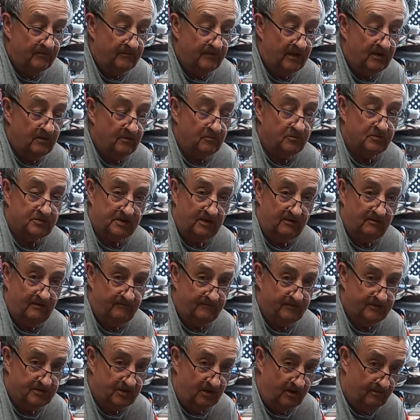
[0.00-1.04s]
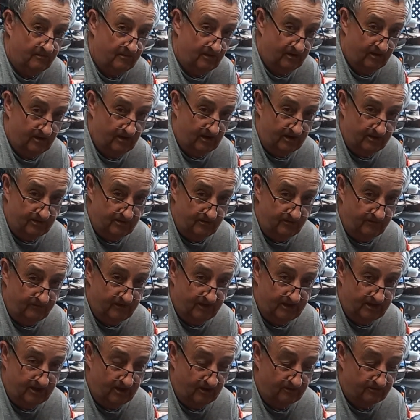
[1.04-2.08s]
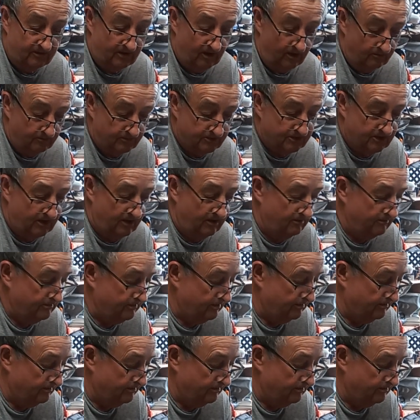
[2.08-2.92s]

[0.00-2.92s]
then also every time a new video comes out,